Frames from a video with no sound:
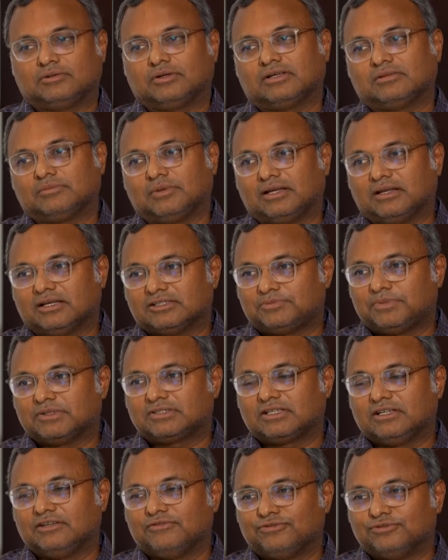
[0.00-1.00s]
I mean,
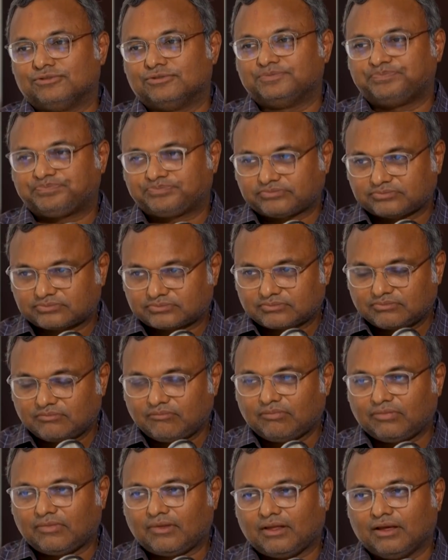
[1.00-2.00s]
especially if you
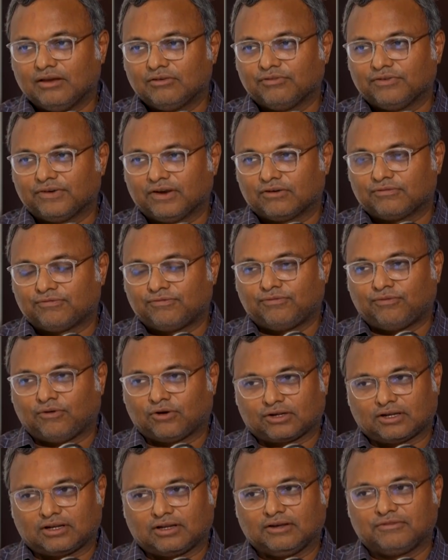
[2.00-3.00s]
are
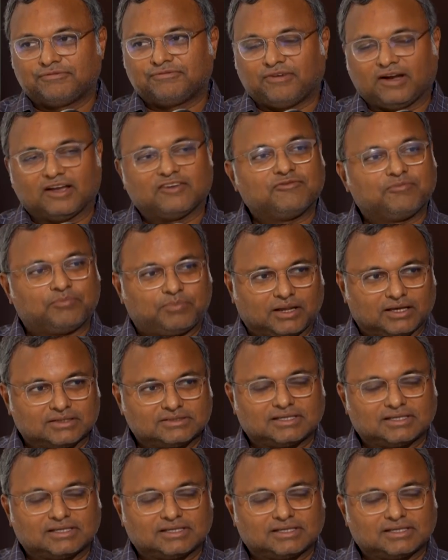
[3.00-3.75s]
45 plus,